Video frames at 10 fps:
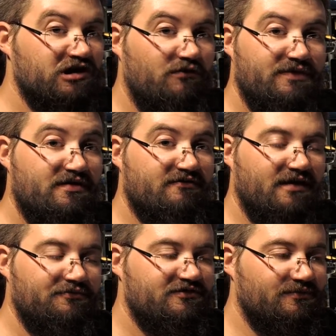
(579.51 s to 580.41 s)
Got me
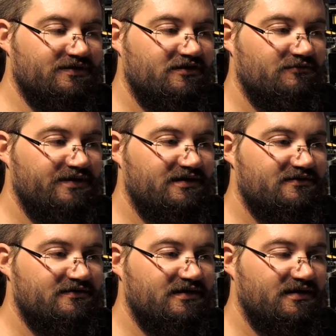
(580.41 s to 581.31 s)
stumped. I'm a little
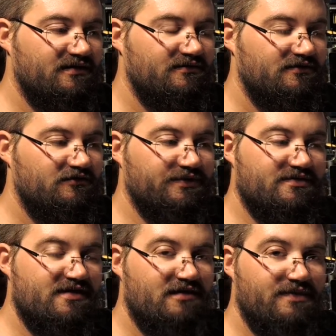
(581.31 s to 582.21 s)
bit
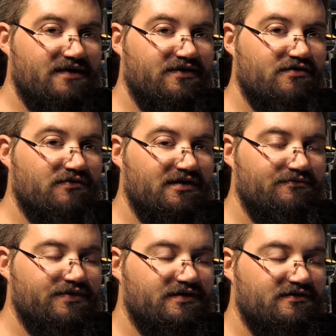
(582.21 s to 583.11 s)
sad about this
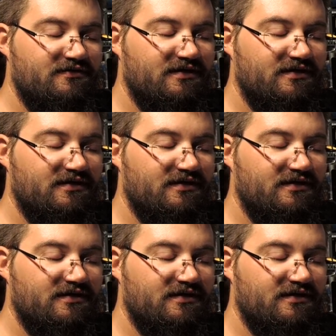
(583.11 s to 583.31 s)
one, but